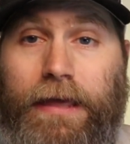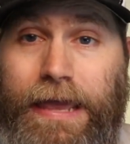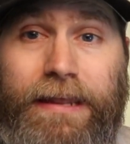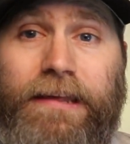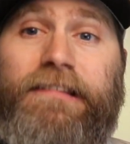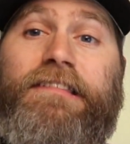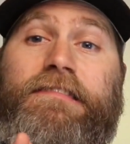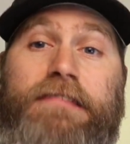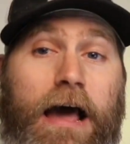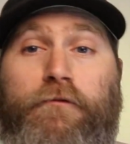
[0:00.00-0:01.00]
It is
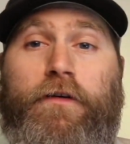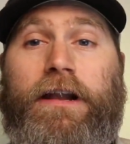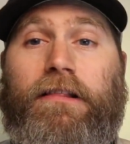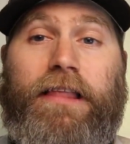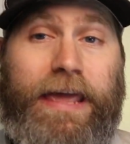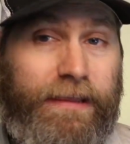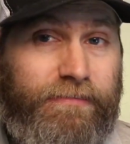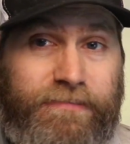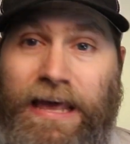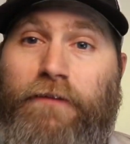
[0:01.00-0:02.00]
definitely
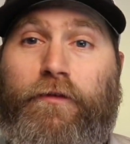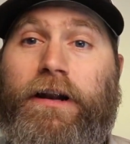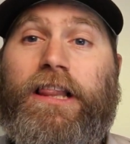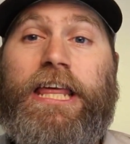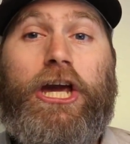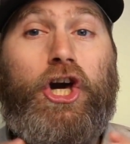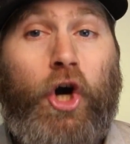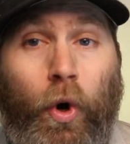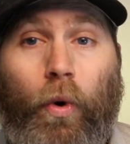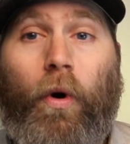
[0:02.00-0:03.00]
definitely
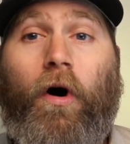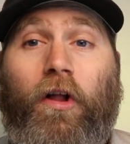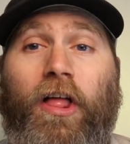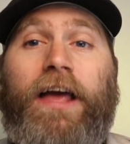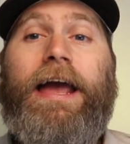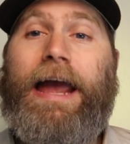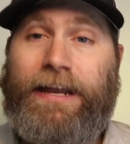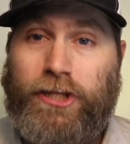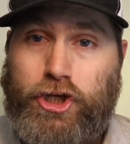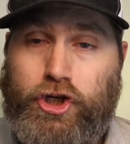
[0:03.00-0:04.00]
cool
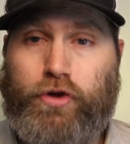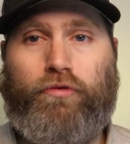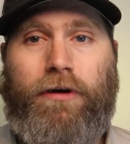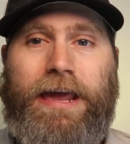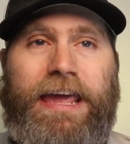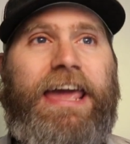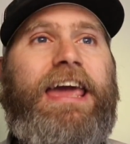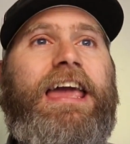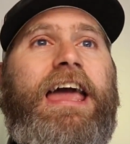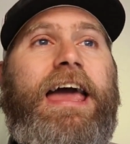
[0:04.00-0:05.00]
and
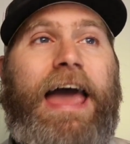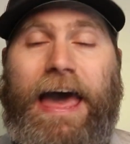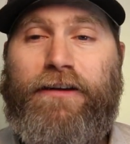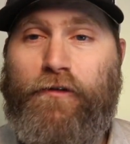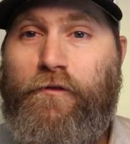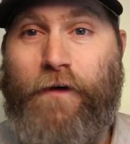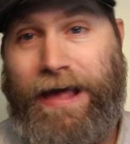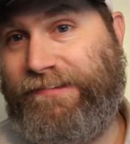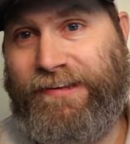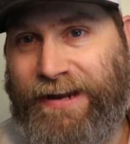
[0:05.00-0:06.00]
intriguing and
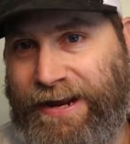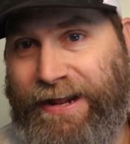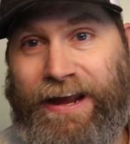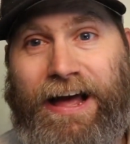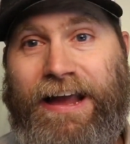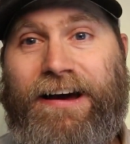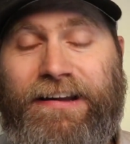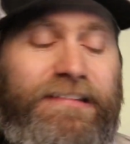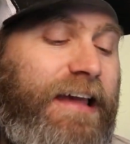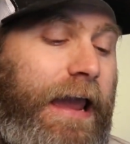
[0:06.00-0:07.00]
fascinating, I
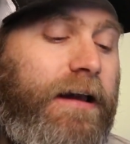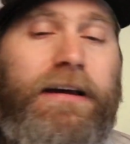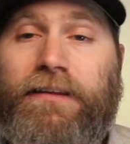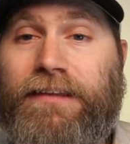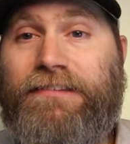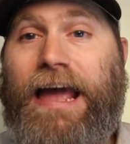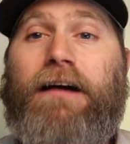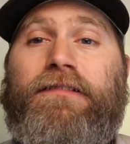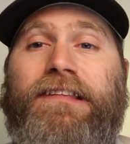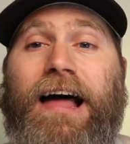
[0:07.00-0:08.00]
gotta say. The
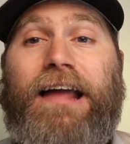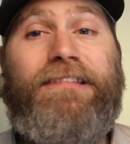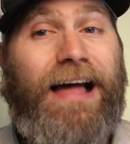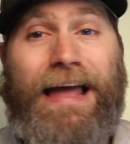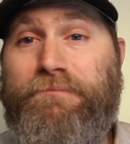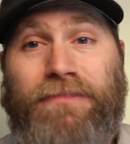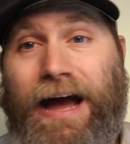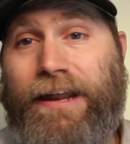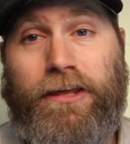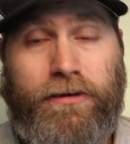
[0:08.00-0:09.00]
downsides, I'm
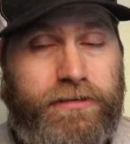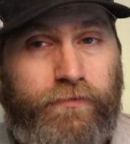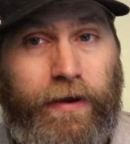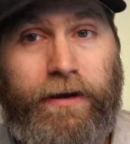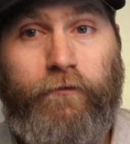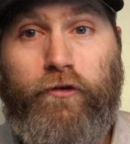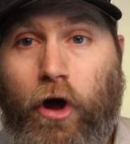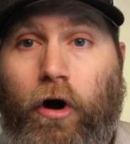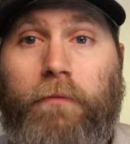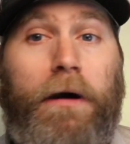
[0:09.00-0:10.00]
not a huge fan of
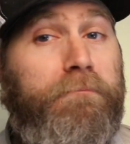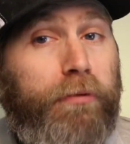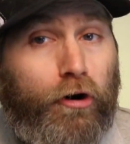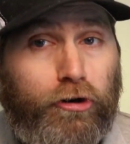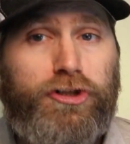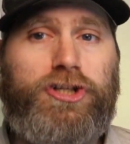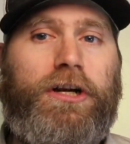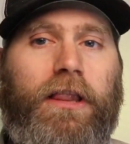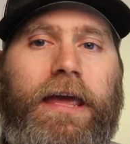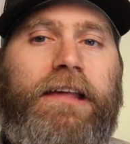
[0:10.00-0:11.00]
GNOME
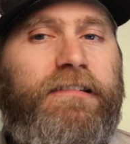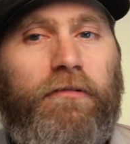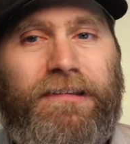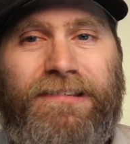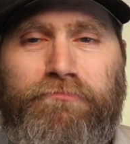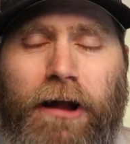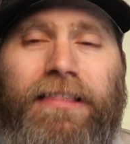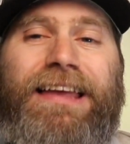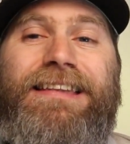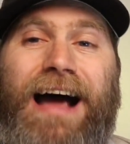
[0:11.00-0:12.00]
personally, so it's
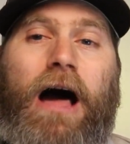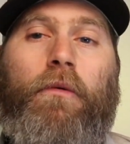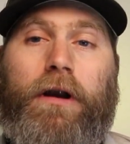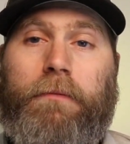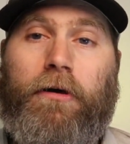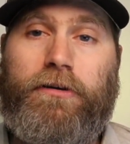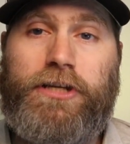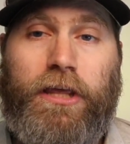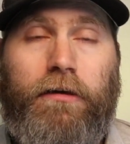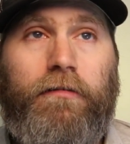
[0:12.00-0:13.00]
probably not what I'm going
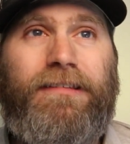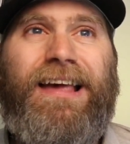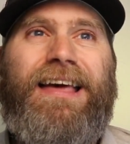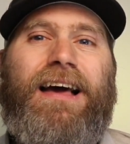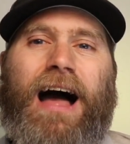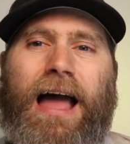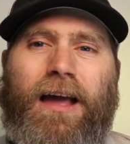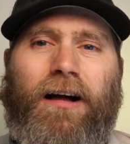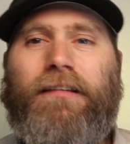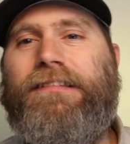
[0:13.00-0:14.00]
to use.
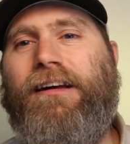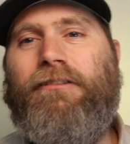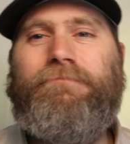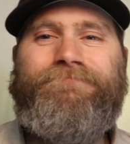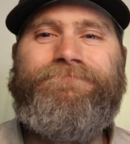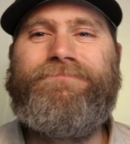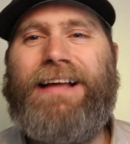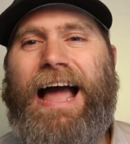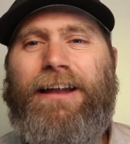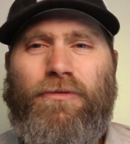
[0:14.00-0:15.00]
I also,
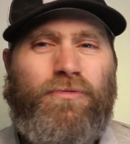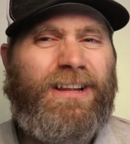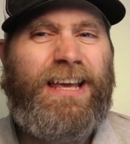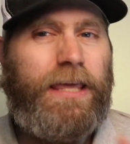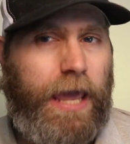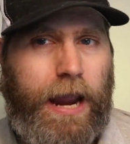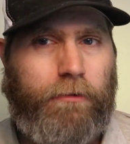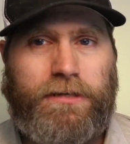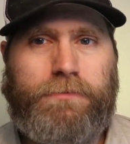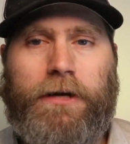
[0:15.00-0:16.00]
I don't really
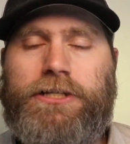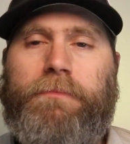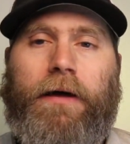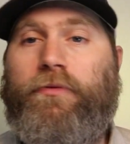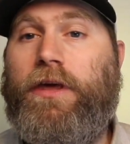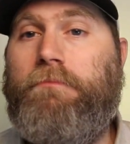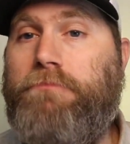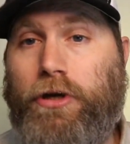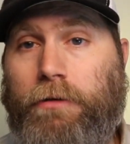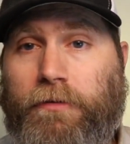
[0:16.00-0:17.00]
care as much about the
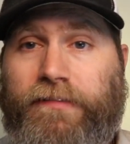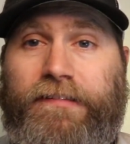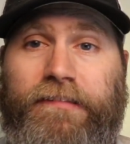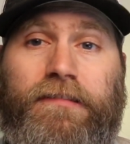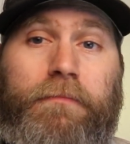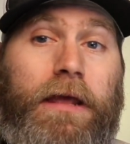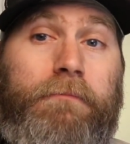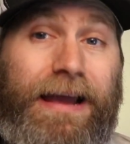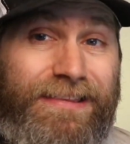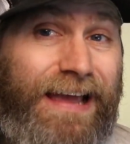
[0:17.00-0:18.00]
immutable system in
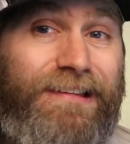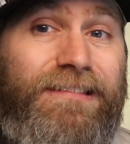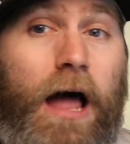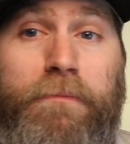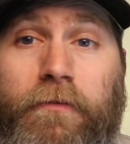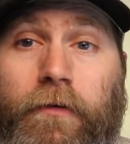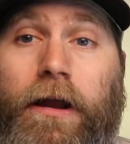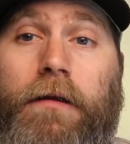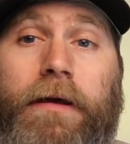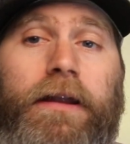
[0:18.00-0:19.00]
my desktop
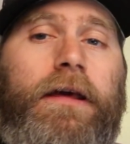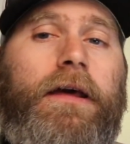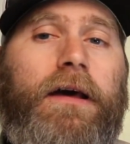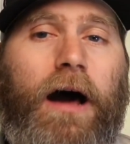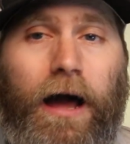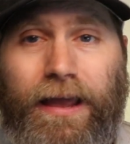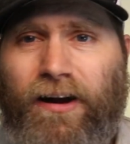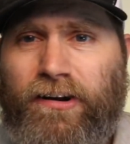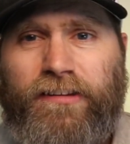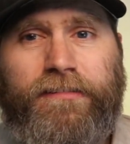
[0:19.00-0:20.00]
environment. Uh,
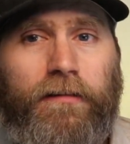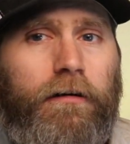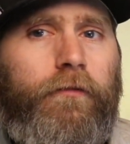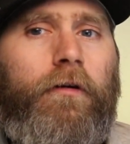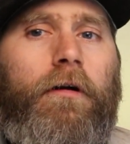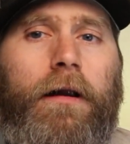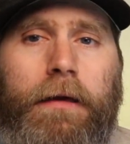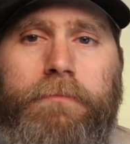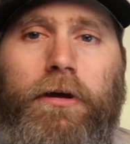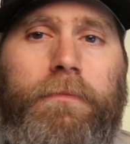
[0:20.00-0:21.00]
on a server,
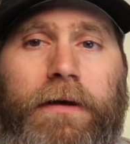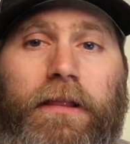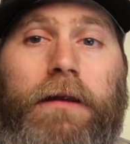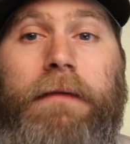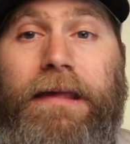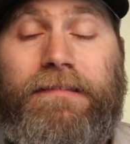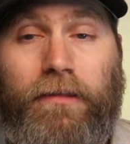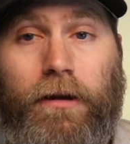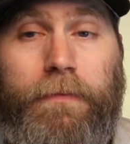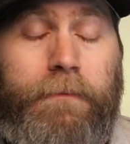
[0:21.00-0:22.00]
immutability makes a
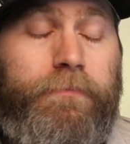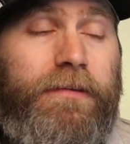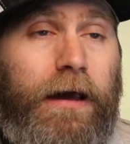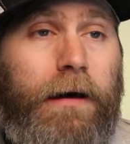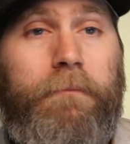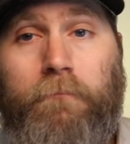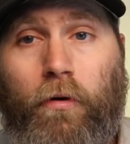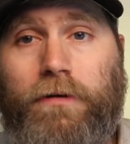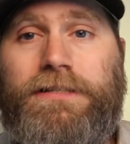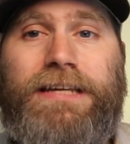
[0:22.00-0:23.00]
little bit uh,
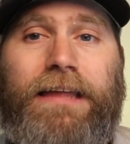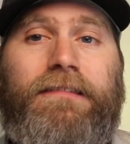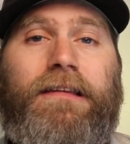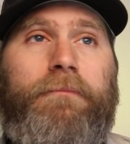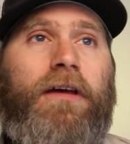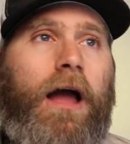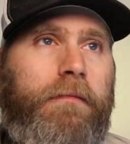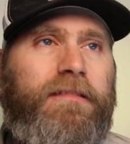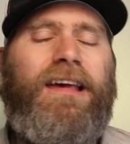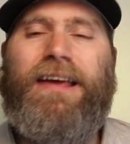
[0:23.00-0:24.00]
more sense
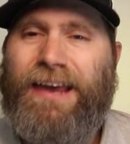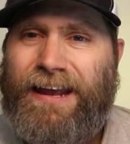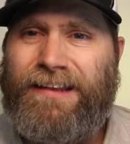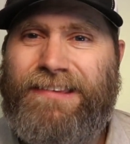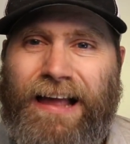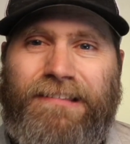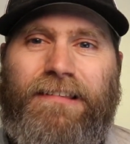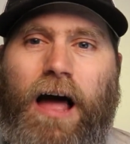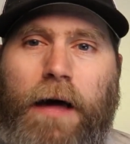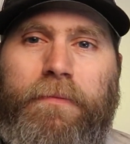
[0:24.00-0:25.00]
sometimes. In a
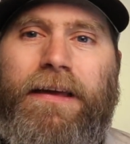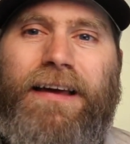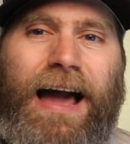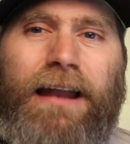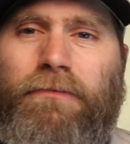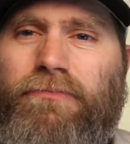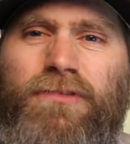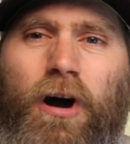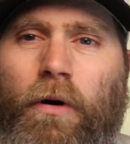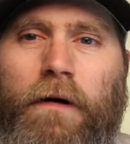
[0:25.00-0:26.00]
desktop, I don't
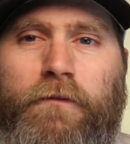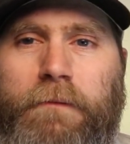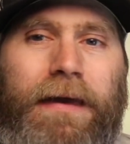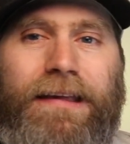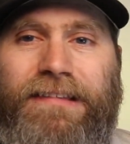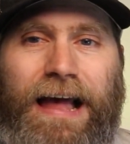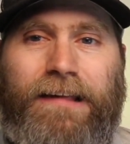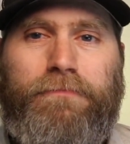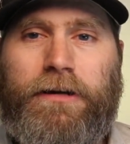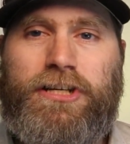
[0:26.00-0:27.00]
know if it makes
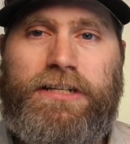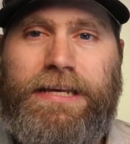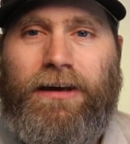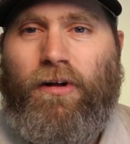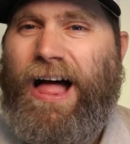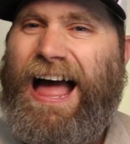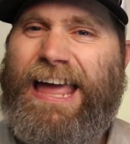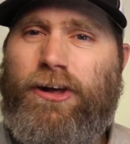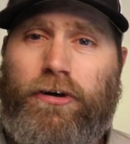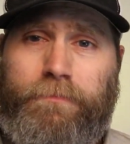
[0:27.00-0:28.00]
as much a deal.
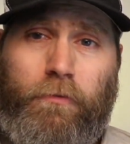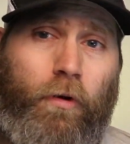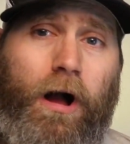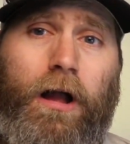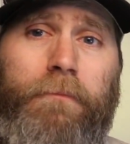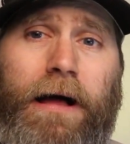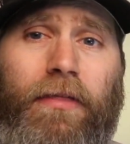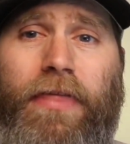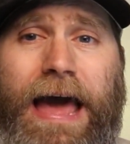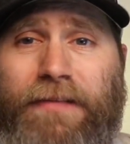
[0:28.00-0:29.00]
I could be wrong
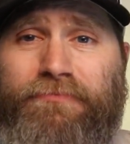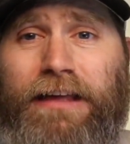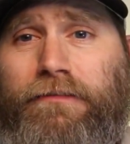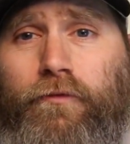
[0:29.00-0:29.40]
about that. That's